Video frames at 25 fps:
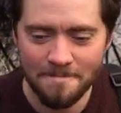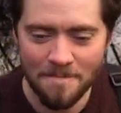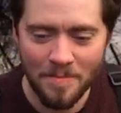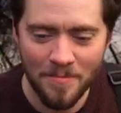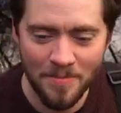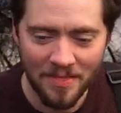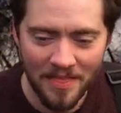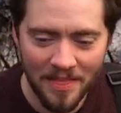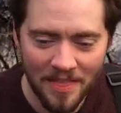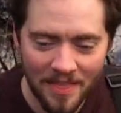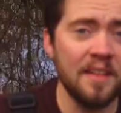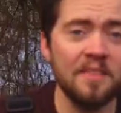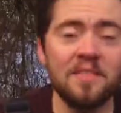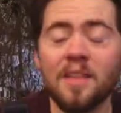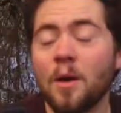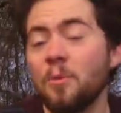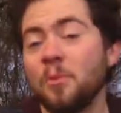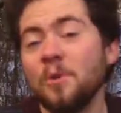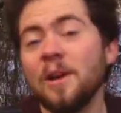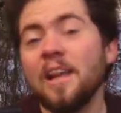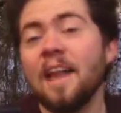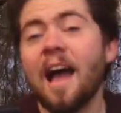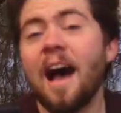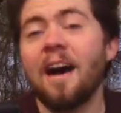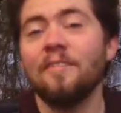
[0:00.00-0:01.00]
One thing
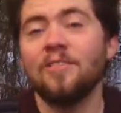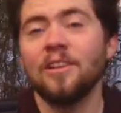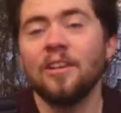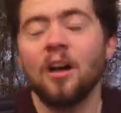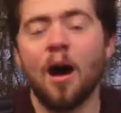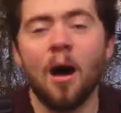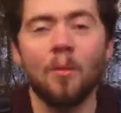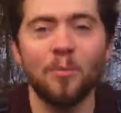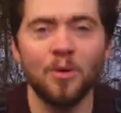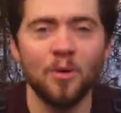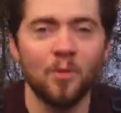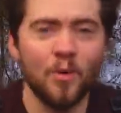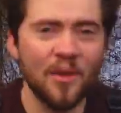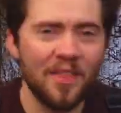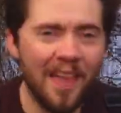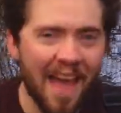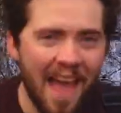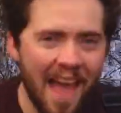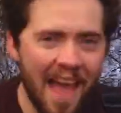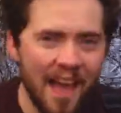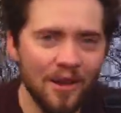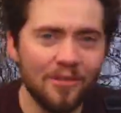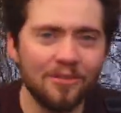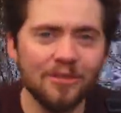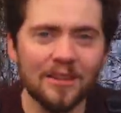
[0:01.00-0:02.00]
that we have in common with
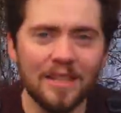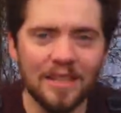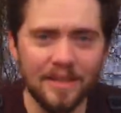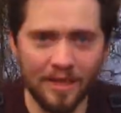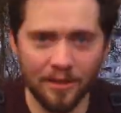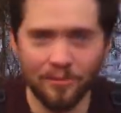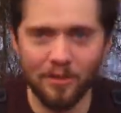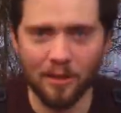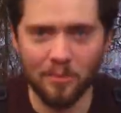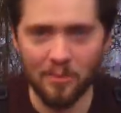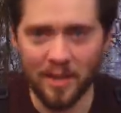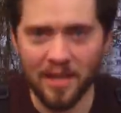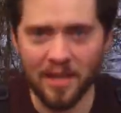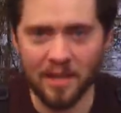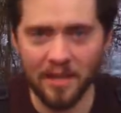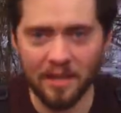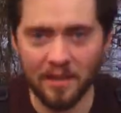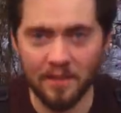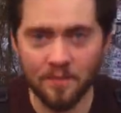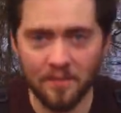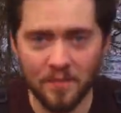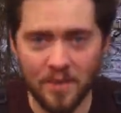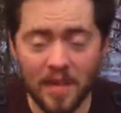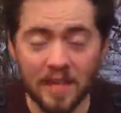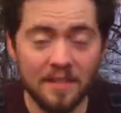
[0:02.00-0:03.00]
every living
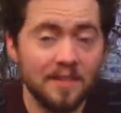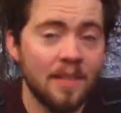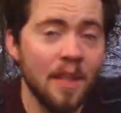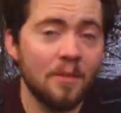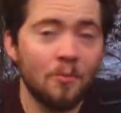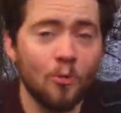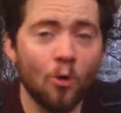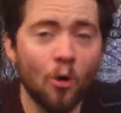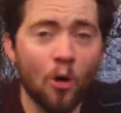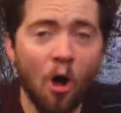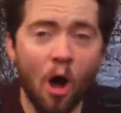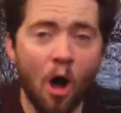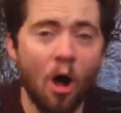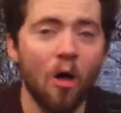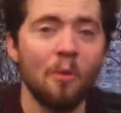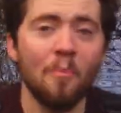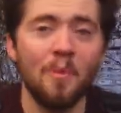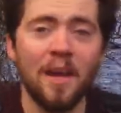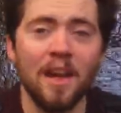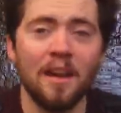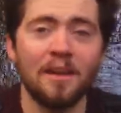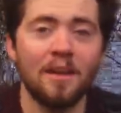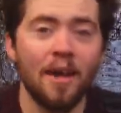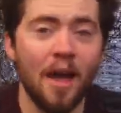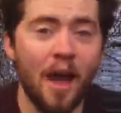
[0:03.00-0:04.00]
being is that we're all
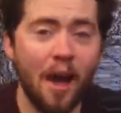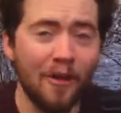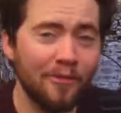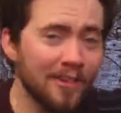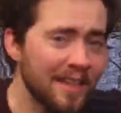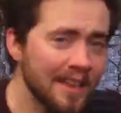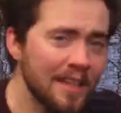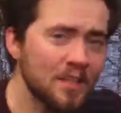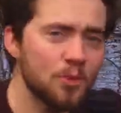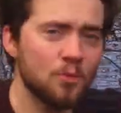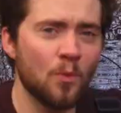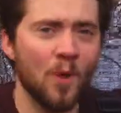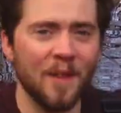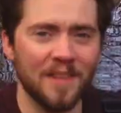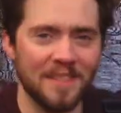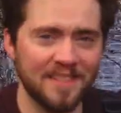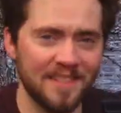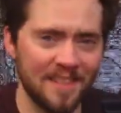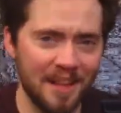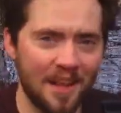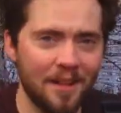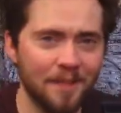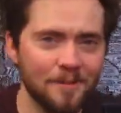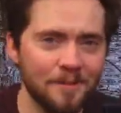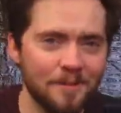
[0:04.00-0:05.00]
made of at least one
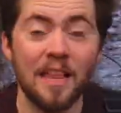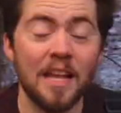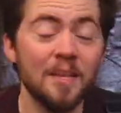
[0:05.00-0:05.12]
cell.